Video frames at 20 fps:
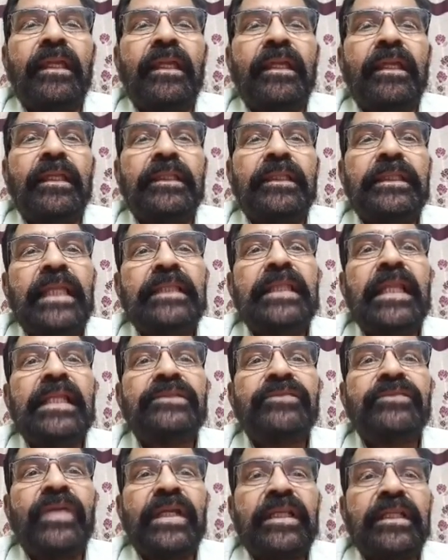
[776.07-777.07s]
Then there is
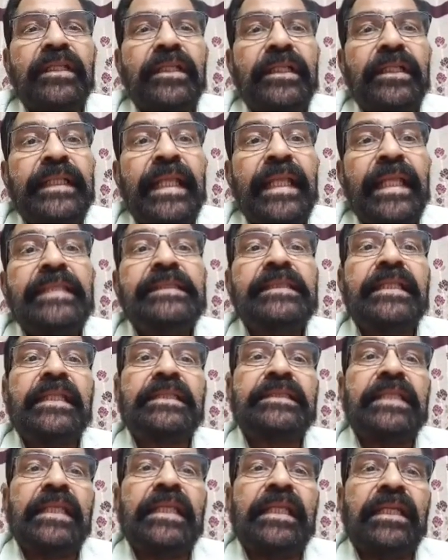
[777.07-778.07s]
one dangerous
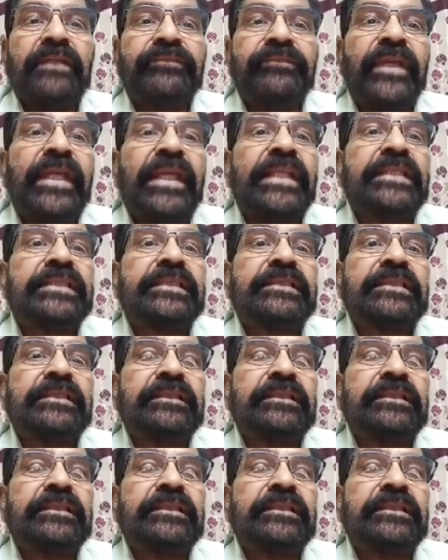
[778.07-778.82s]
area face